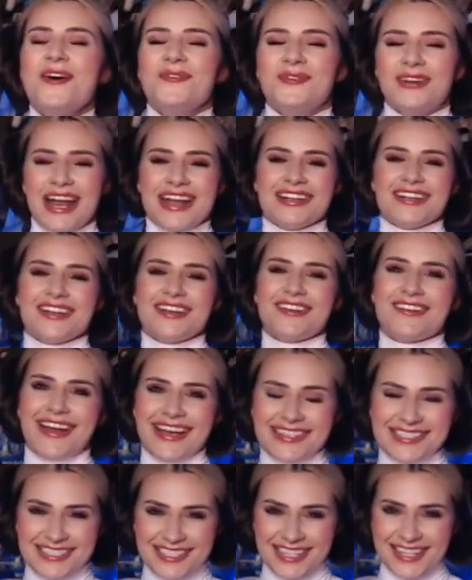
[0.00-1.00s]
But I
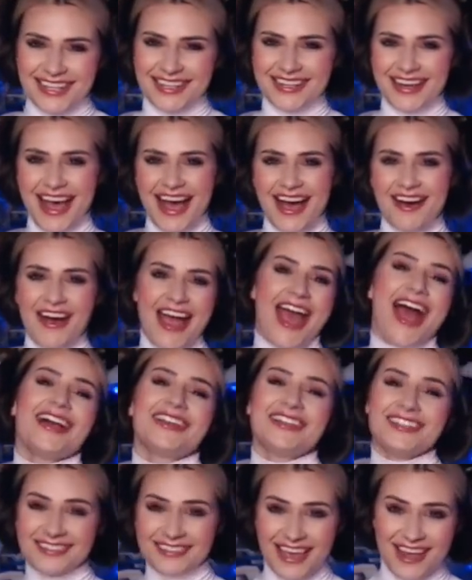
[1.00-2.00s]
digress. Now I had
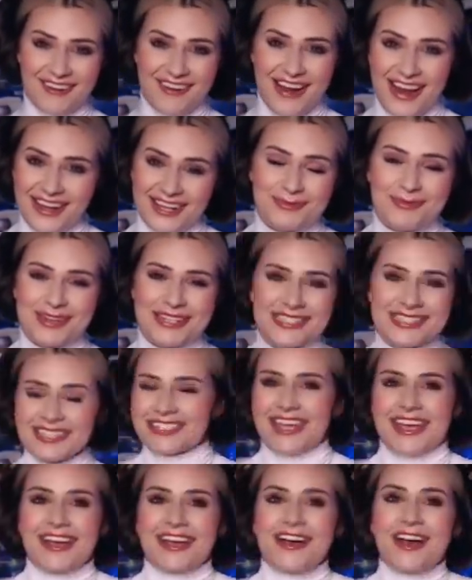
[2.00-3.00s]
to do that rant as Princess
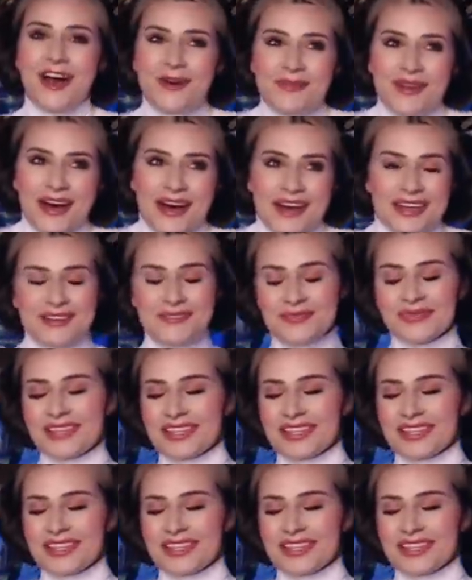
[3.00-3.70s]
Leia. Come on.